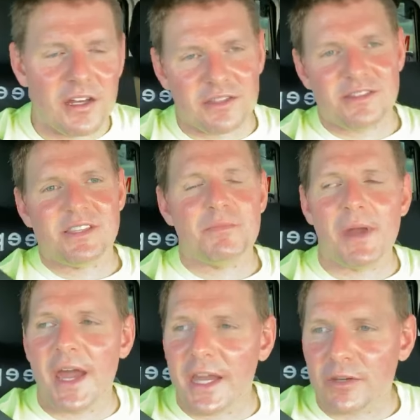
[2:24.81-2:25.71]
and sit
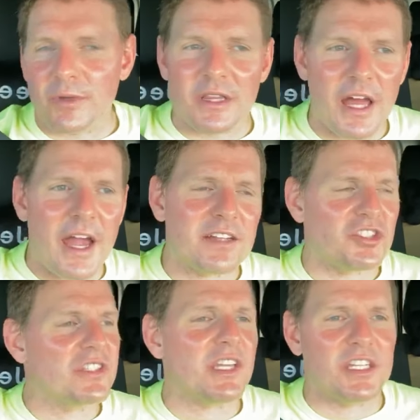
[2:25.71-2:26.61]
back and relax
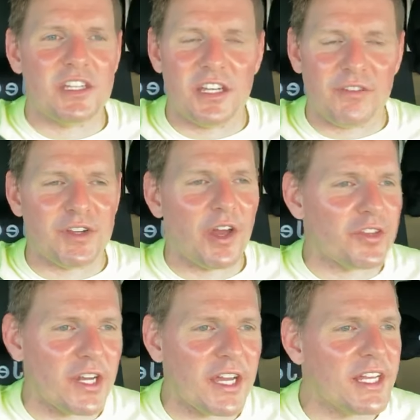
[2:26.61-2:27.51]
just like you did every
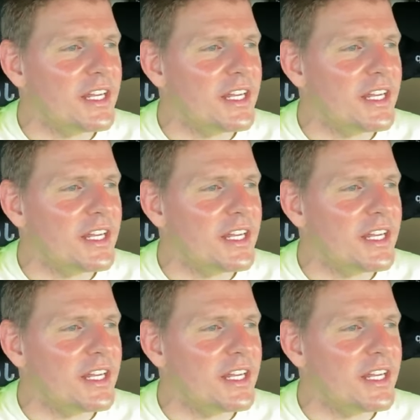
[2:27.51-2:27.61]
other night.